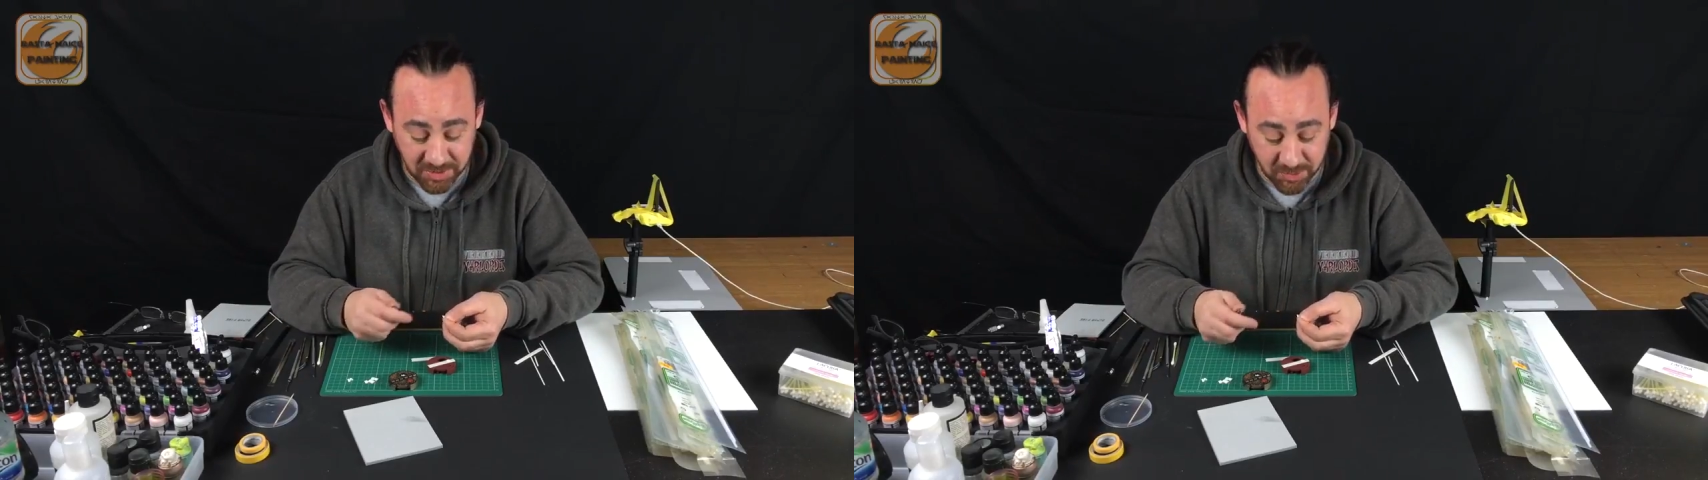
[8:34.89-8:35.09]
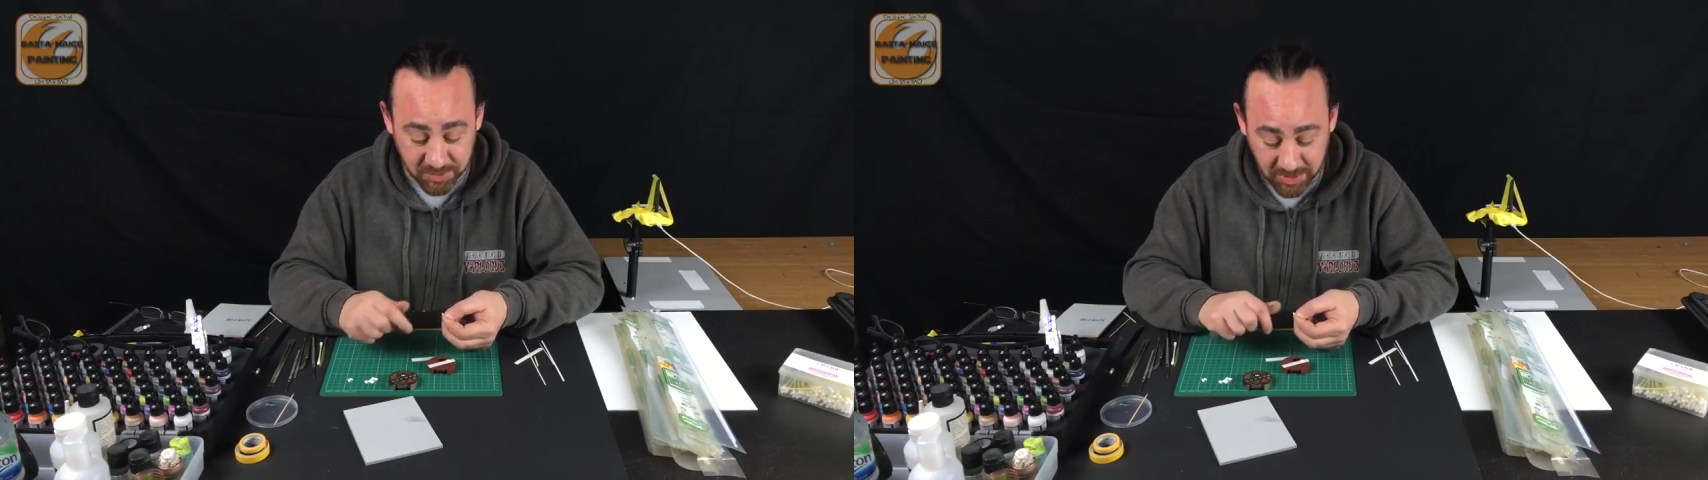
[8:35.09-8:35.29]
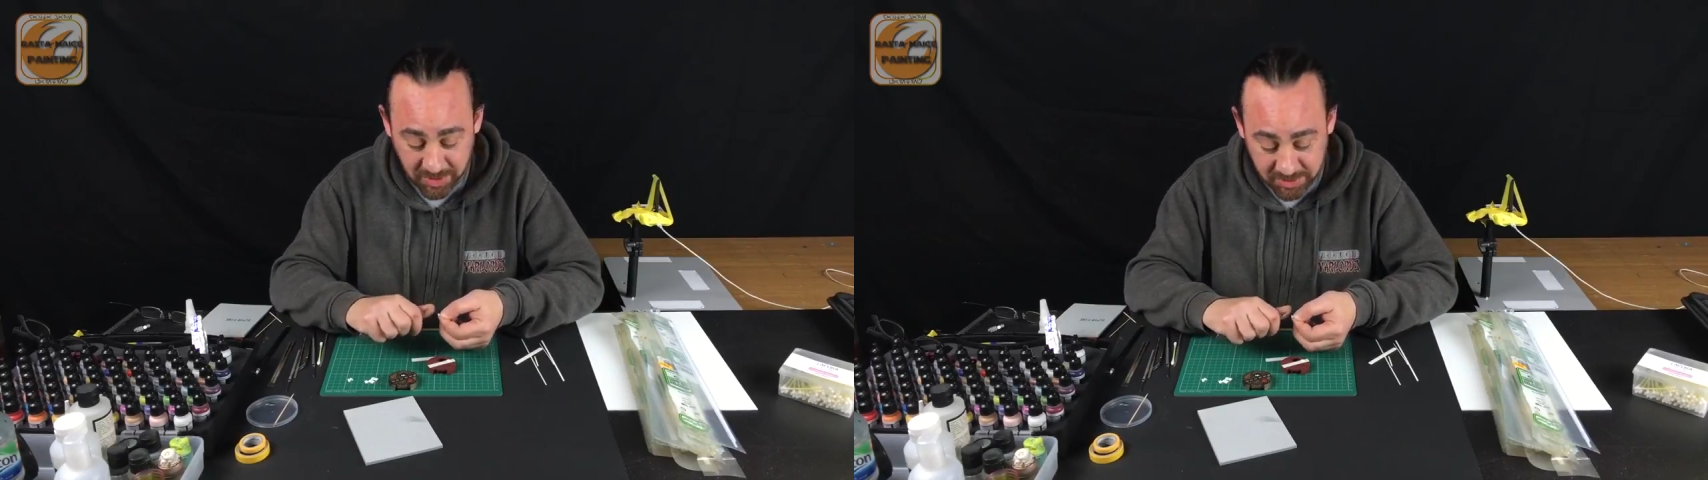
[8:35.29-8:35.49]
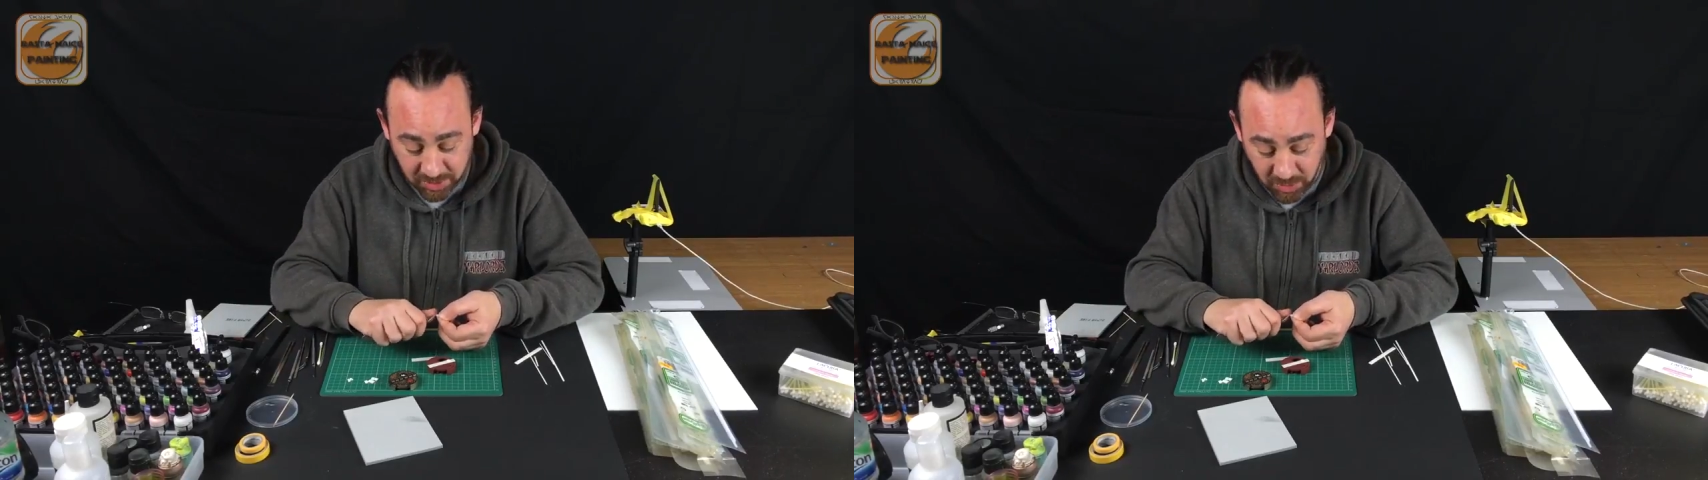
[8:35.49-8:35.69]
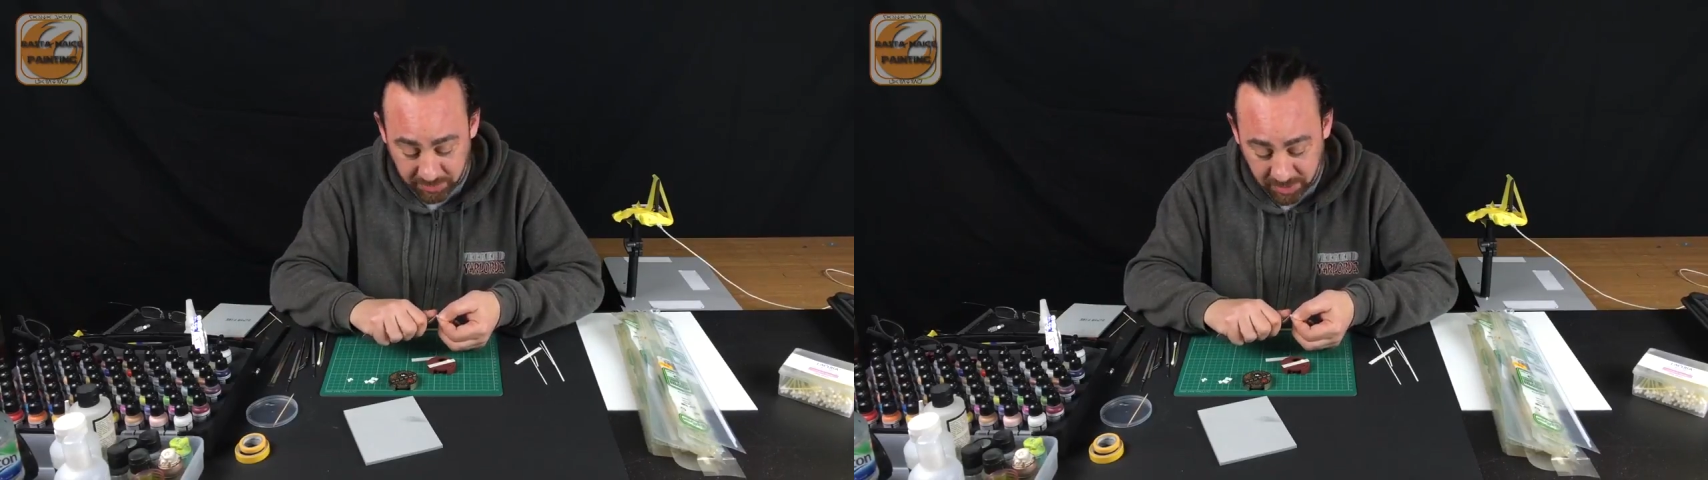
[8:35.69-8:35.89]
tools.
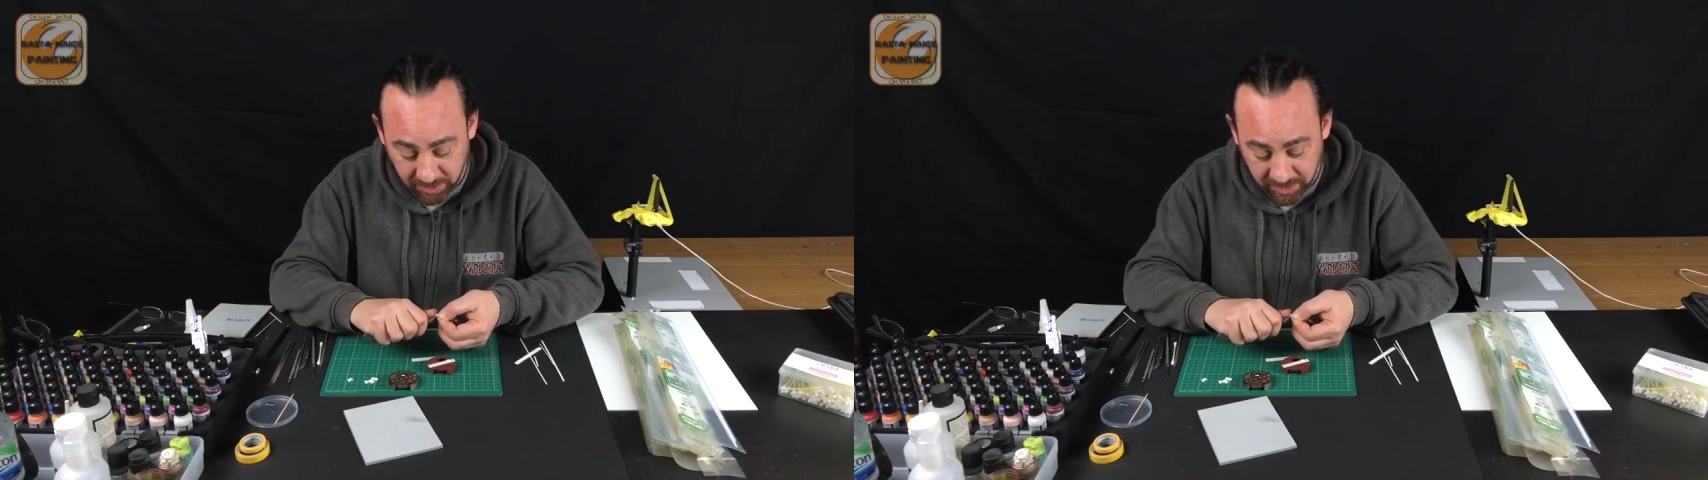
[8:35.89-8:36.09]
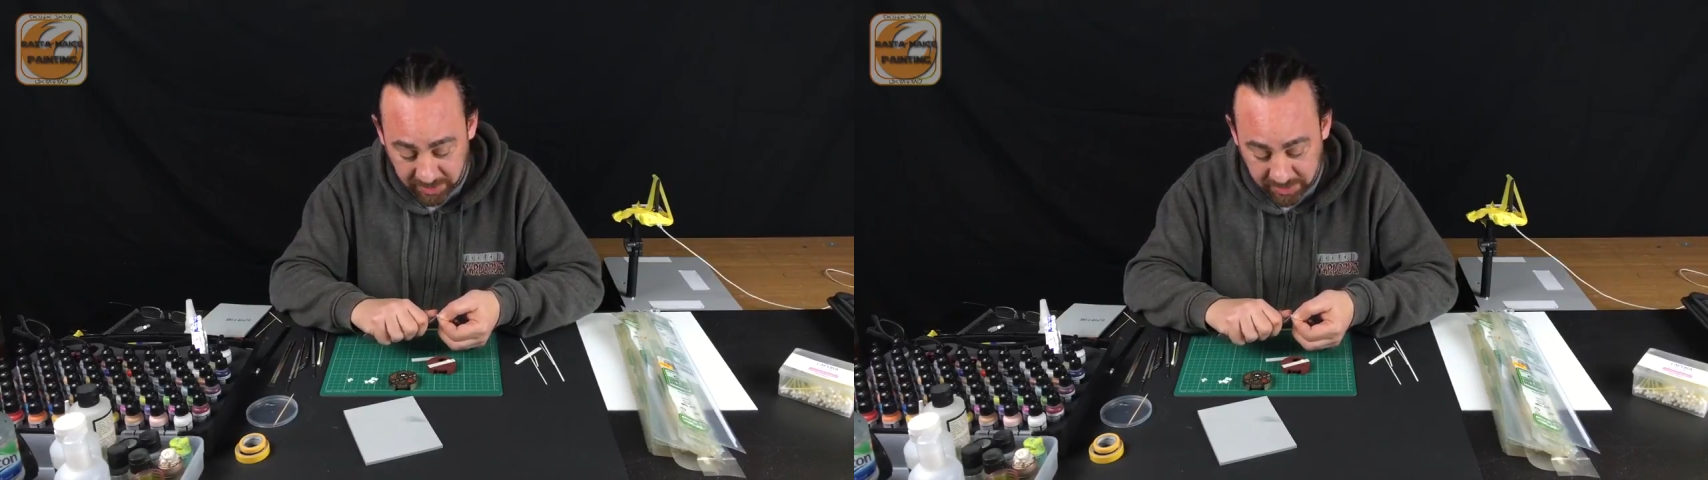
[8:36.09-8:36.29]
So all I'm doing